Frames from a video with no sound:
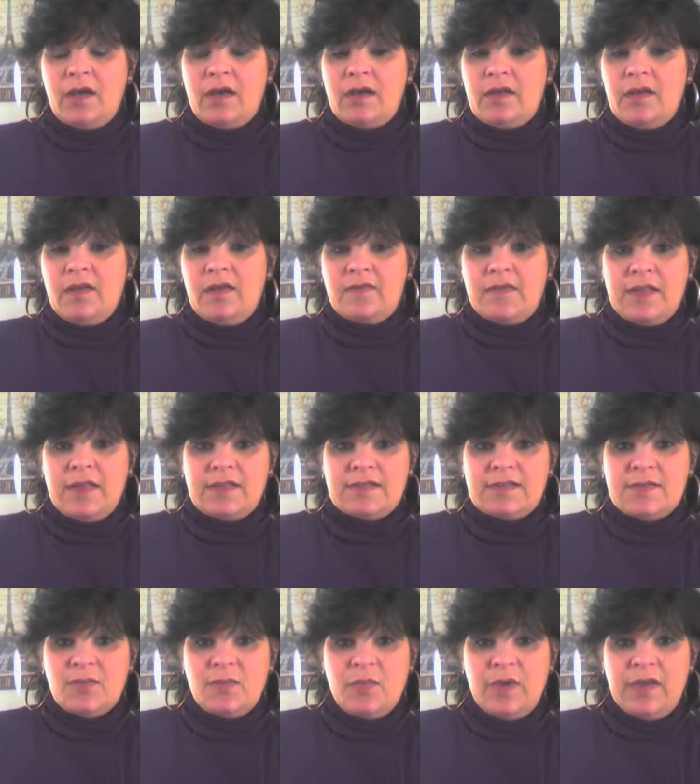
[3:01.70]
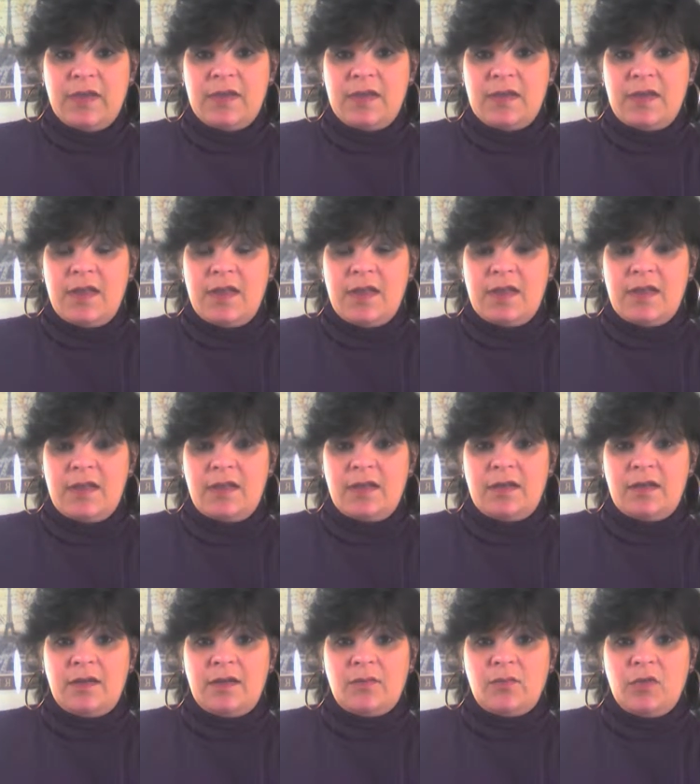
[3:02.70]
uh, have gained some weight
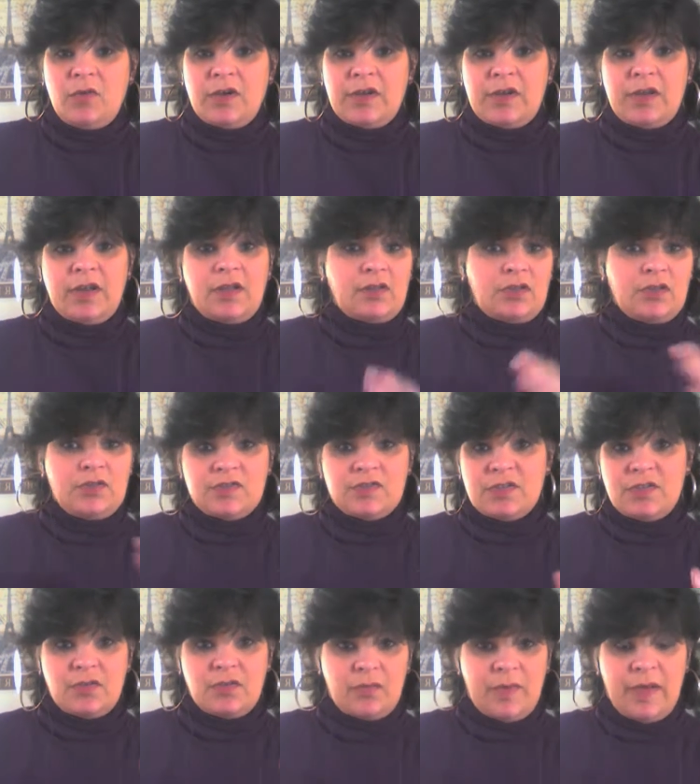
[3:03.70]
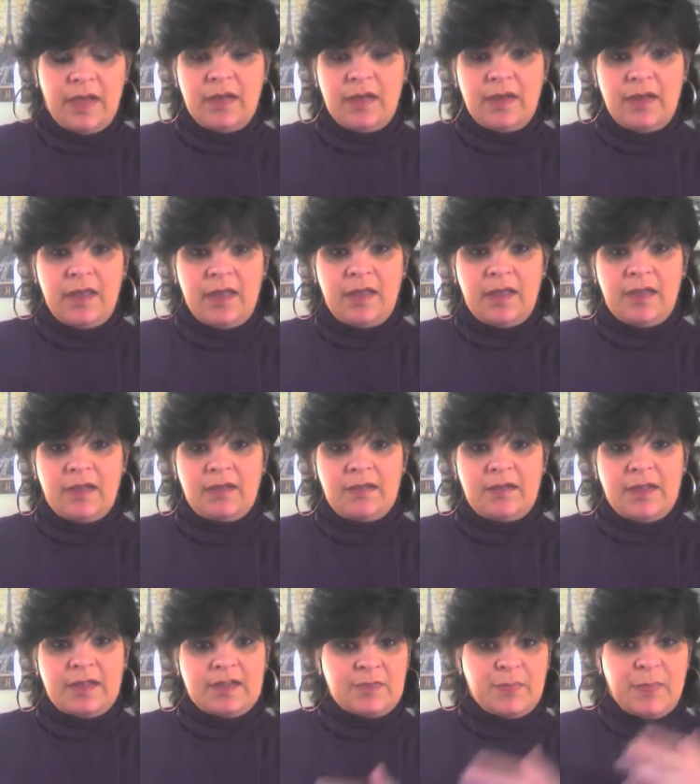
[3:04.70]
and I'm working on losing the weight and
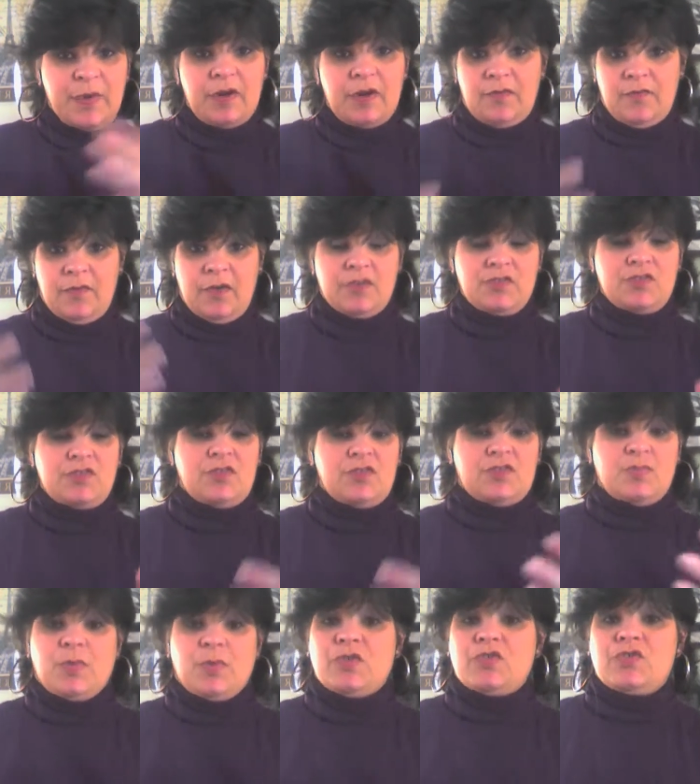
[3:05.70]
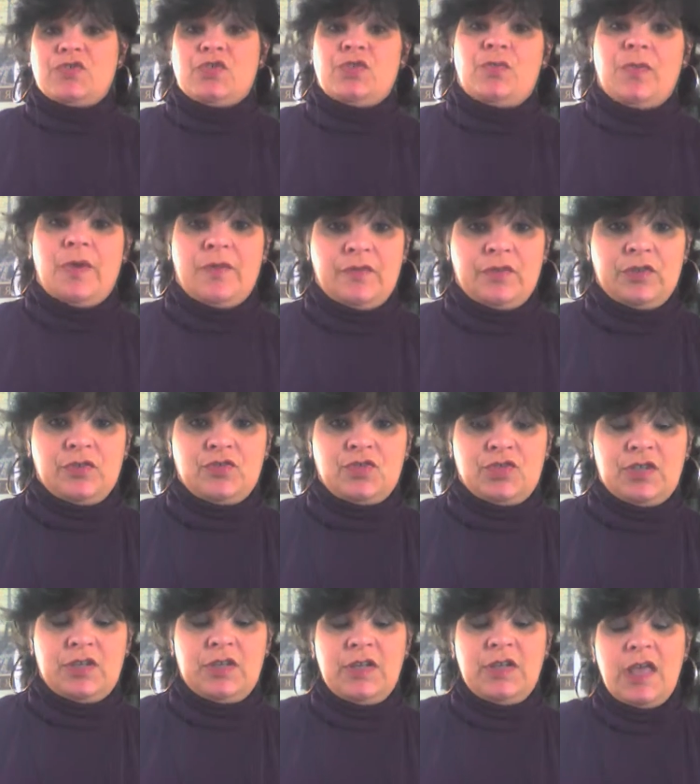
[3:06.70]
that's part of also this personal
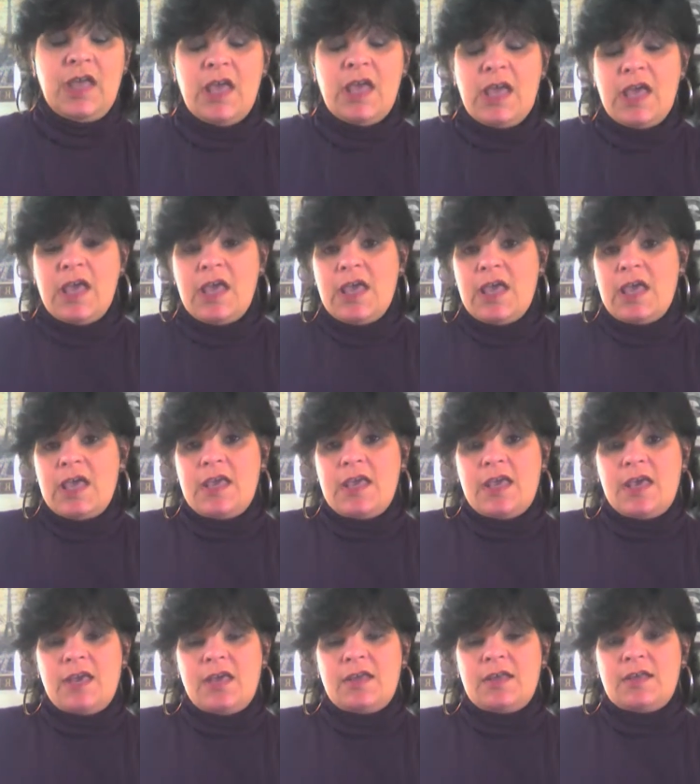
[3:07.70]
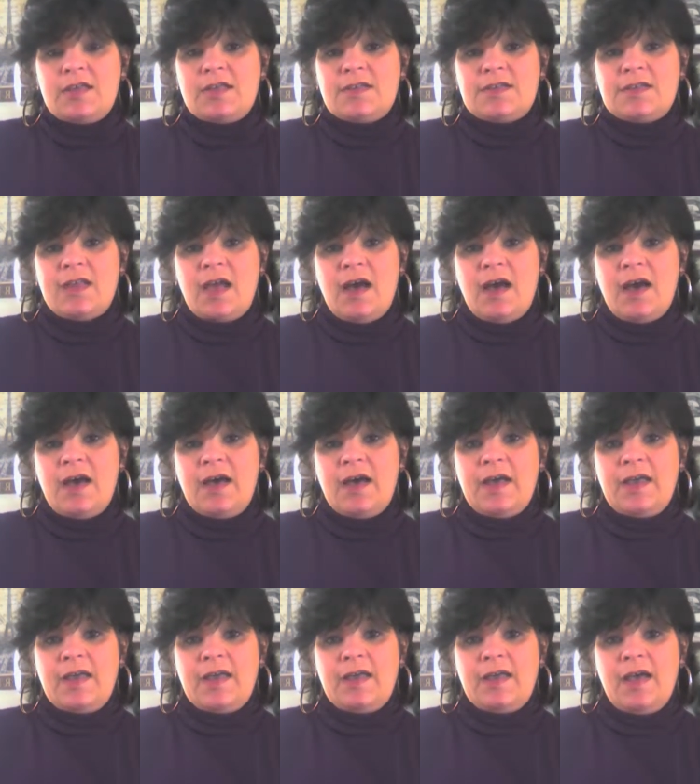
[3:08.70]
revolution. And
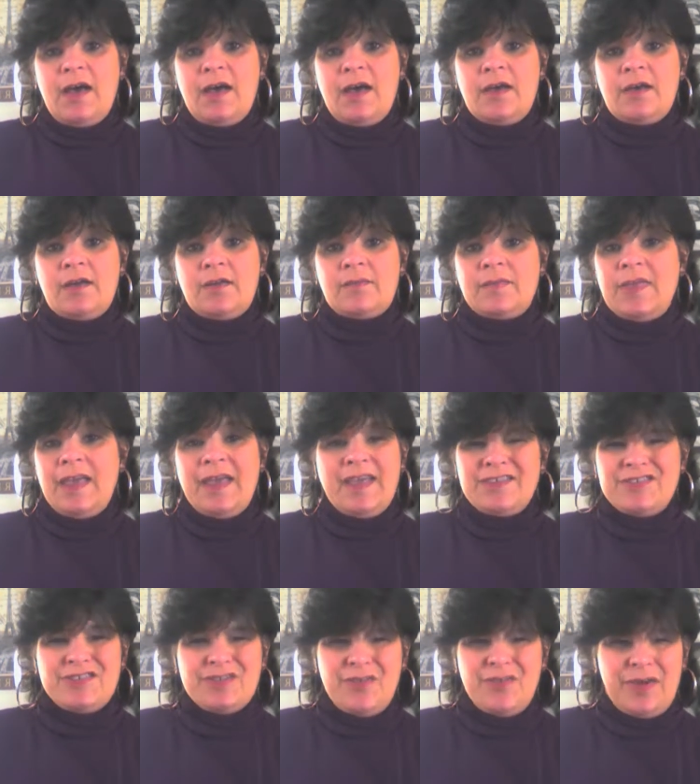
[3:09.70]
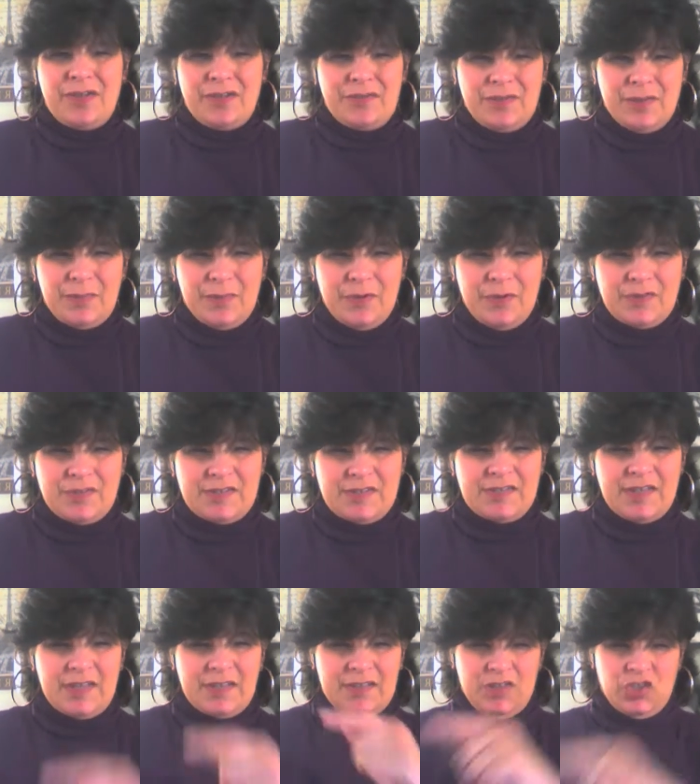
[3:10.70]
I um, can't do all of the
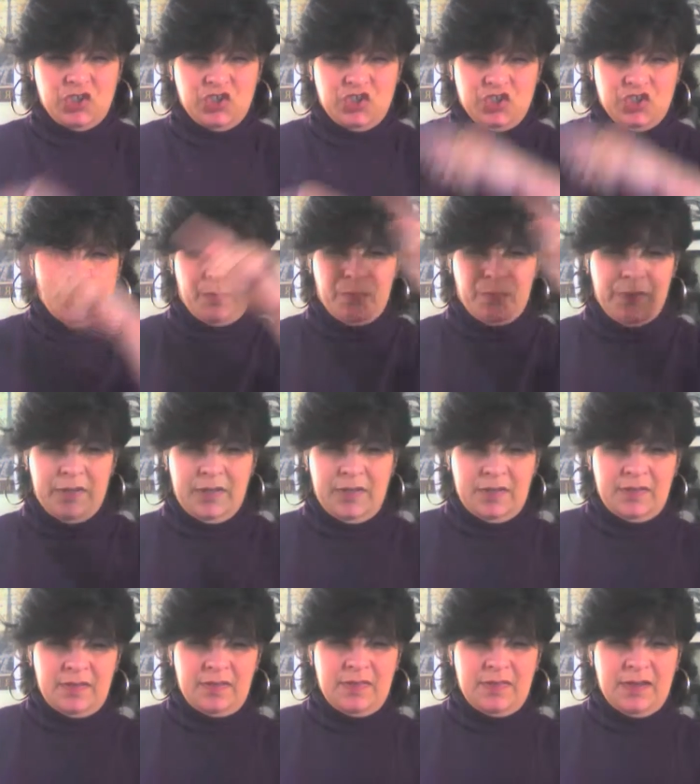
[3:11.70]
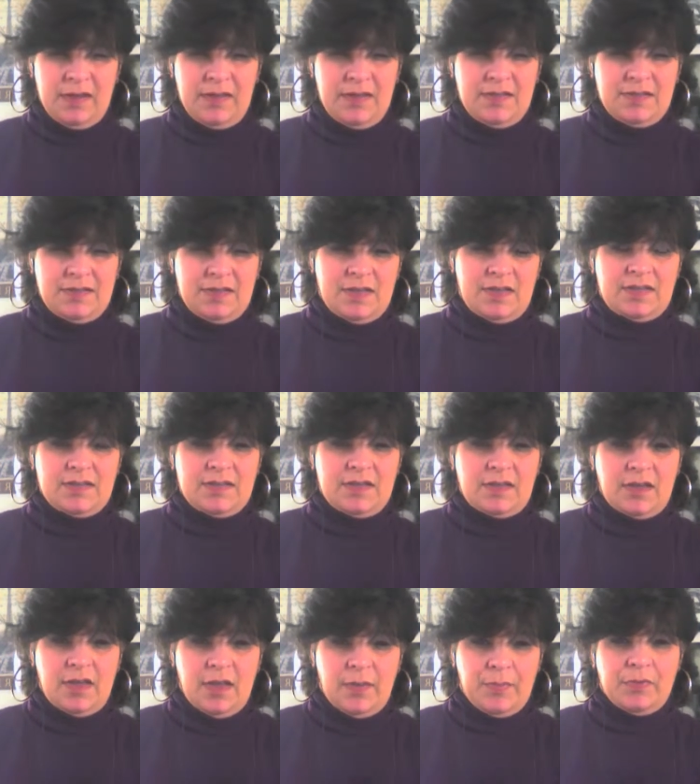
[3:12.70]
poses, like the jumping that he does in
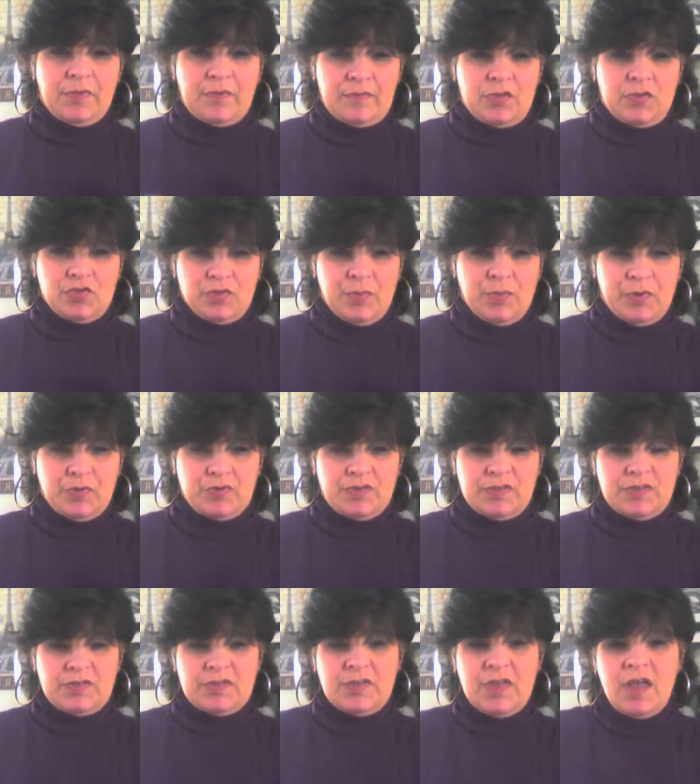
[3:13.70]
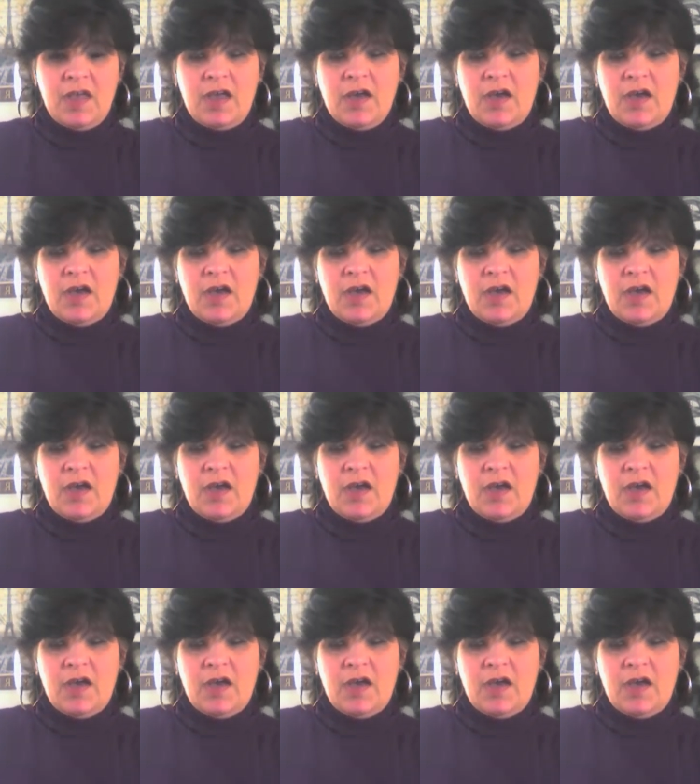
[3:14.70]
a couple of those poses